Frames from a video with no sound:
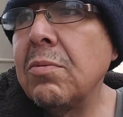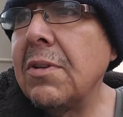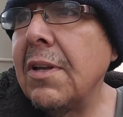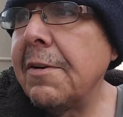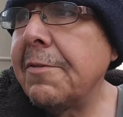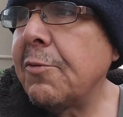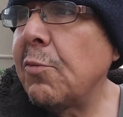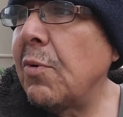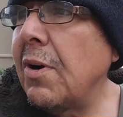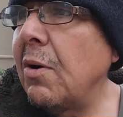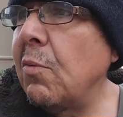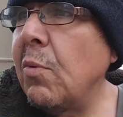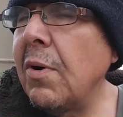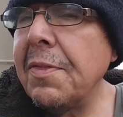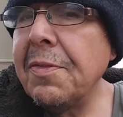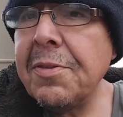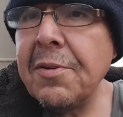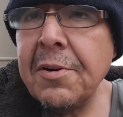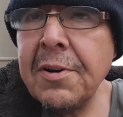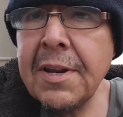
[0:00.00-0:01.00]
left around
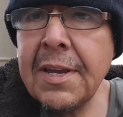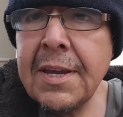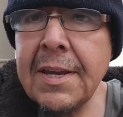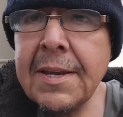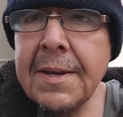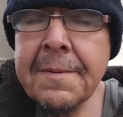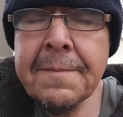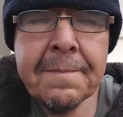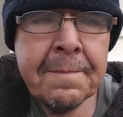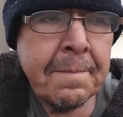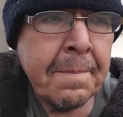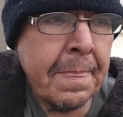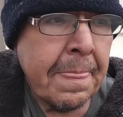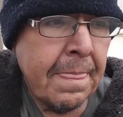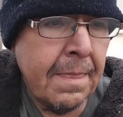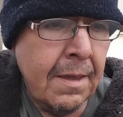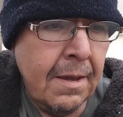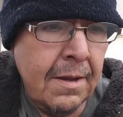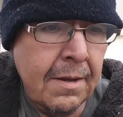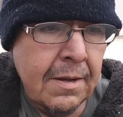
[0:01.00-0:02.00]

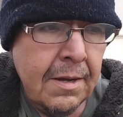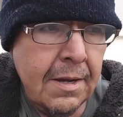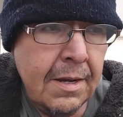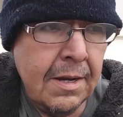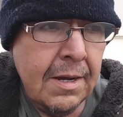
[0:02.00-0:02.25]
1.30.